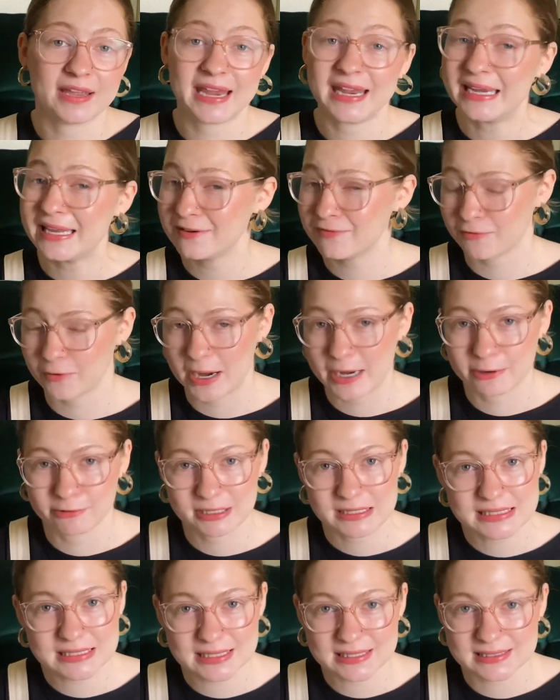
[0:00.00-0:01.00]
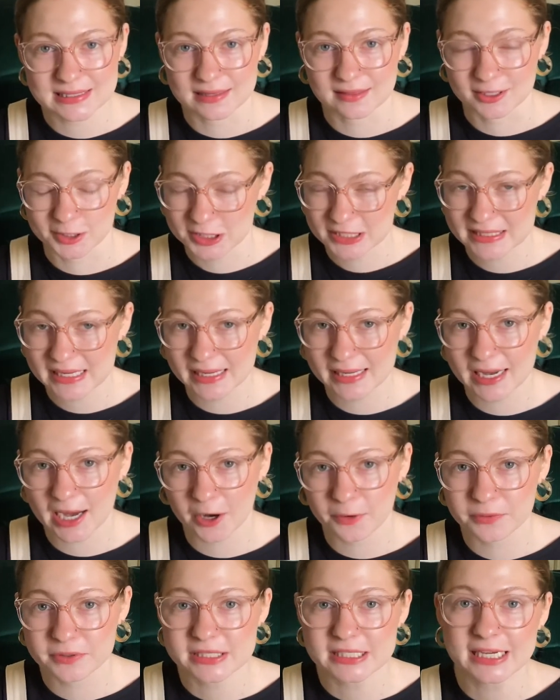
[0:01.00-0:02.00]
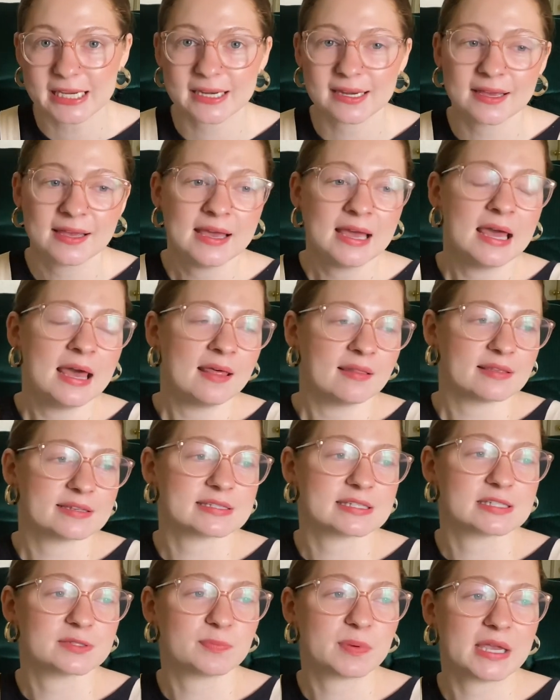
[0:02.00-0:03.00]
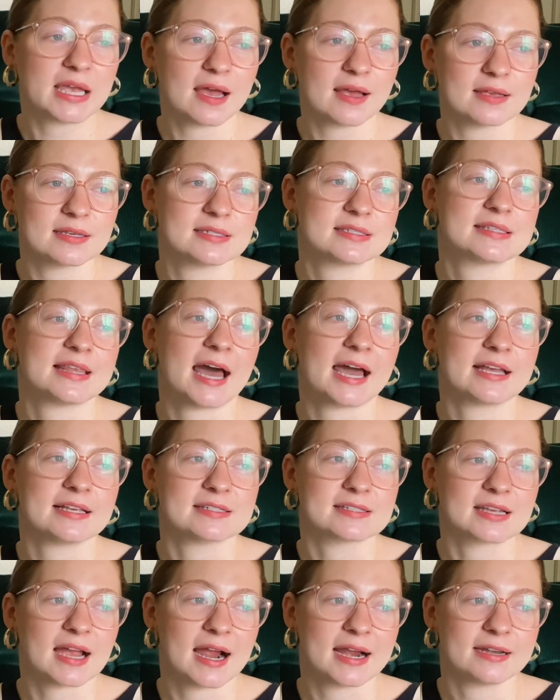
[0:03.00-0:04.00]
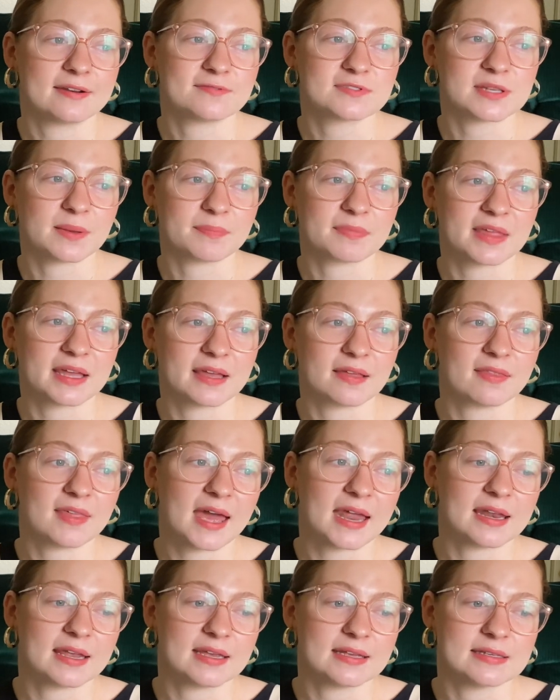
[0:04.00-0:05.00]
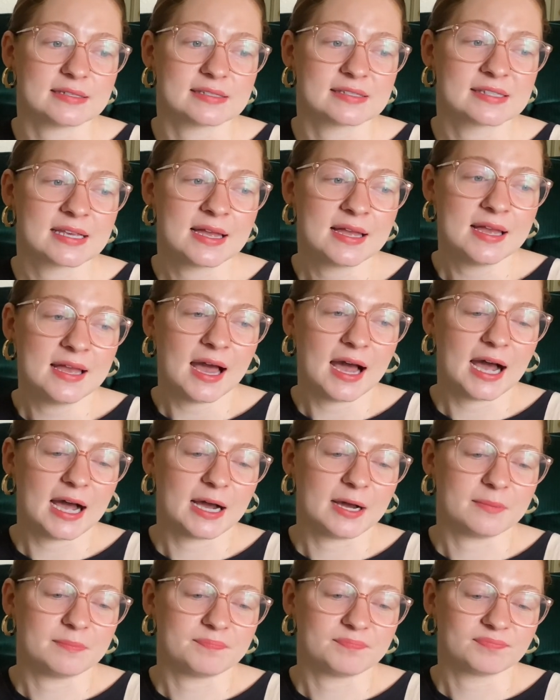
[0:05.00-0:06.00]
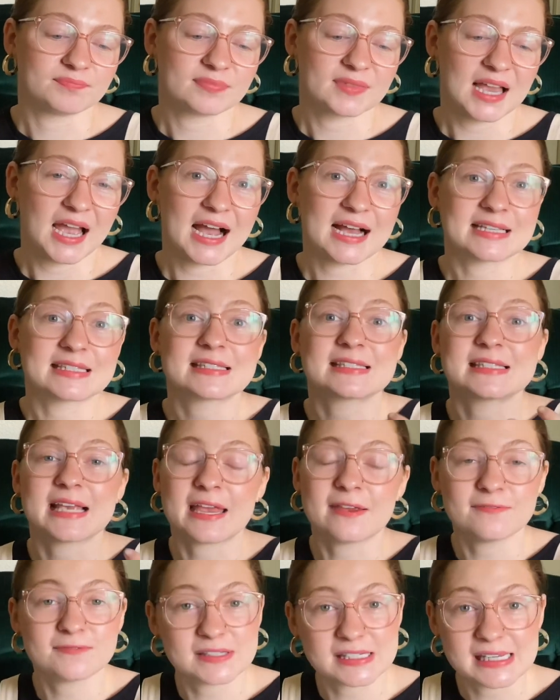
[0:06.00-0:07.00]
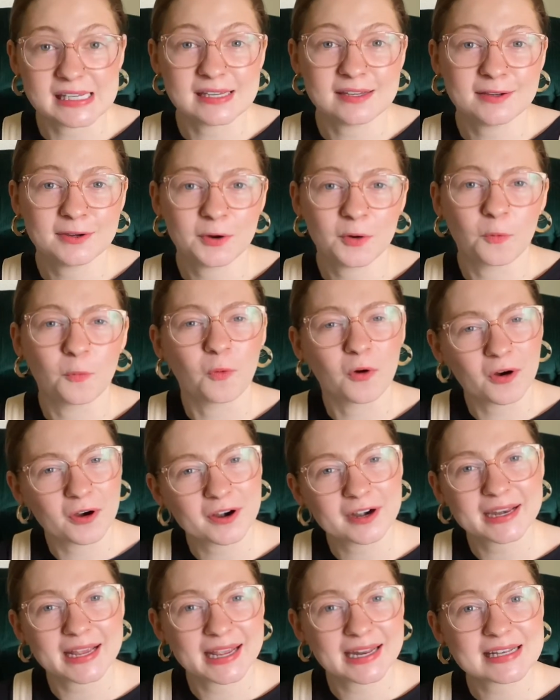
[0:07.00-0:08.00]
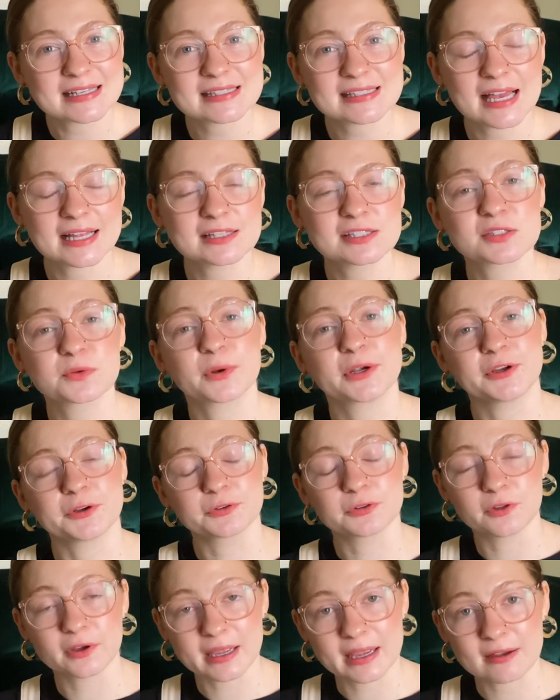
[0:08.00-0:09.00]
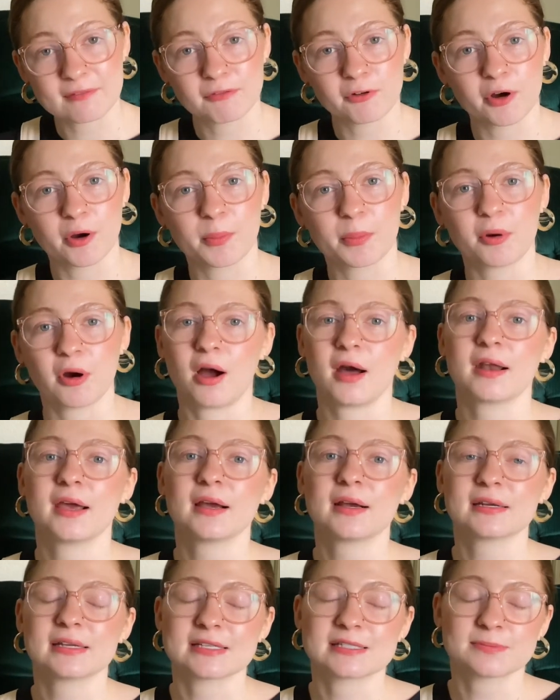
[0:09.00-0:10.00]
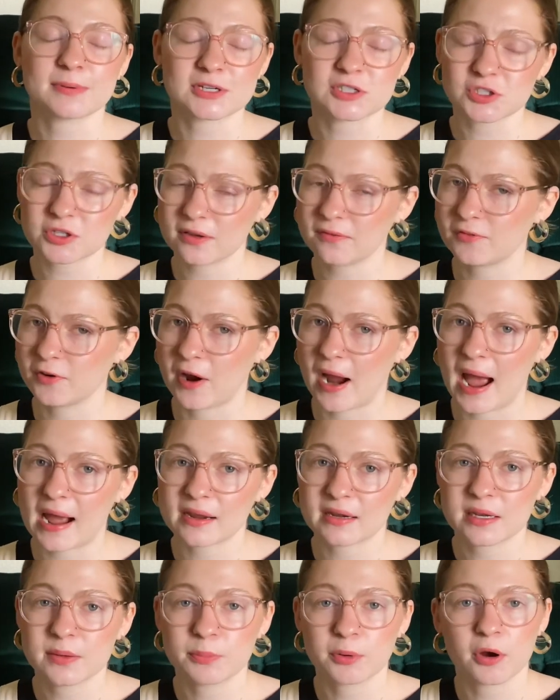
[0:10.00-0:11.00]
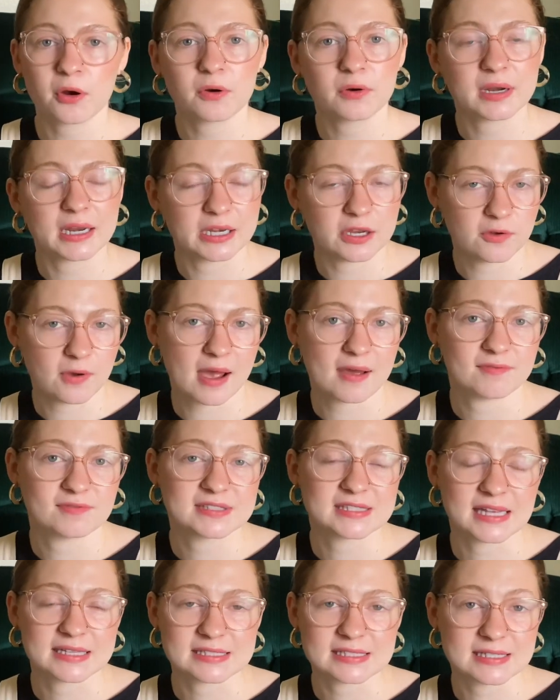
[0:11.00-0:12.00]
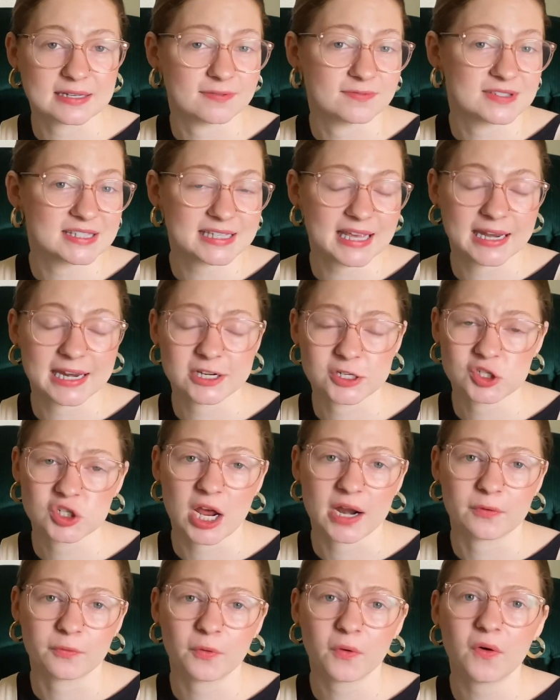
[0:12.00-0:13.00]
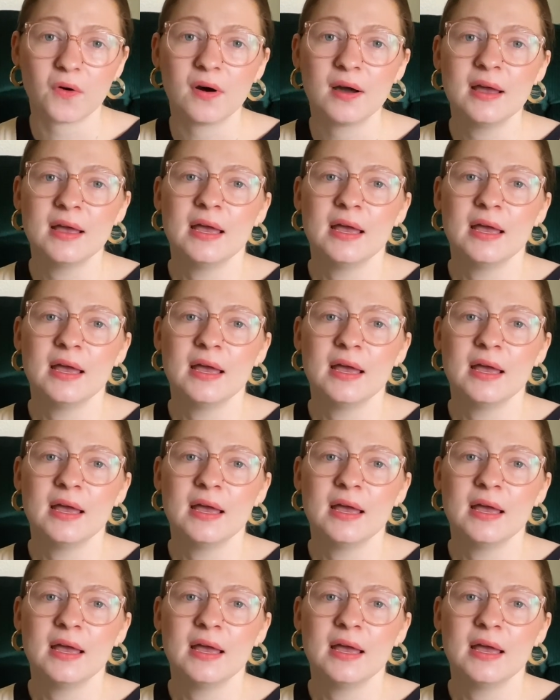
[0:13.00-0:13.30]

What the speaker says: any fragrances in their skincare routine. This is because that is kind of something that is a safety word in a sense when you're looking for a product, especially if you're acne prone and you have sensitive skin in general.